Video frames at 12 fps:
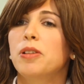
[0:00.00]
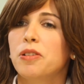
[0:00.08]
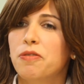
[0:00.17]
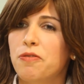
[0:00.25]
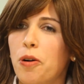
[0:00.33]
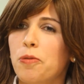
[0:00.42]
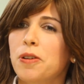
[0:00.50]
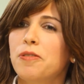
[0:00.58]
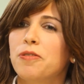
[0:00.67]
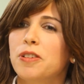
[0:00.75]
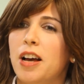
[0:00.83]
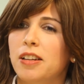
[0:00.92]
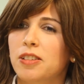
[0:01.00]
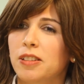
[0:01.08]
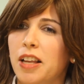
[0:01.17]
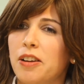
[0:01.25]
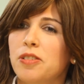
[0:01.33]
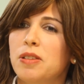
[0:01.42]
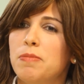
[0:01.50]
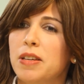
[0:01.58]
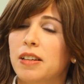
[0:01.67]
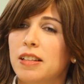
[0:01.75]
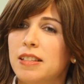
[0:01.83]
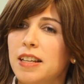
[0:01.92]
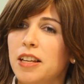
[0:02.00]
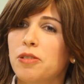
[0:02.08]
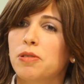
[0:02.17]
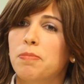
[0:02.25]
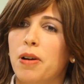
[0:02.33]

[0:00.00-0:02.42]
We look forward for Dr. Lerer to be a continual